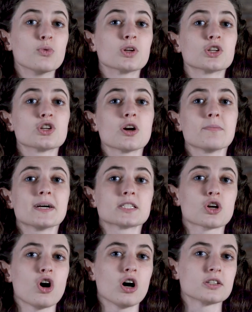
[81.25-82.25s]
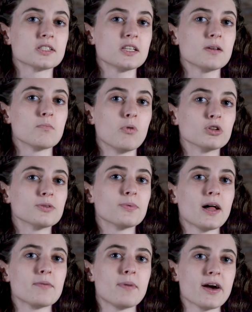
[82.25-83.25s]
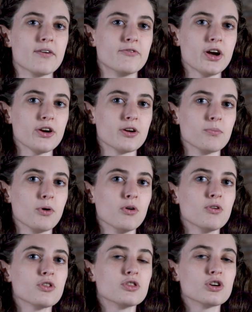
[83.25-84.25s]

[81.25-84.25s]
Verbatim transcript: When a term has a constant multiplied by a variable,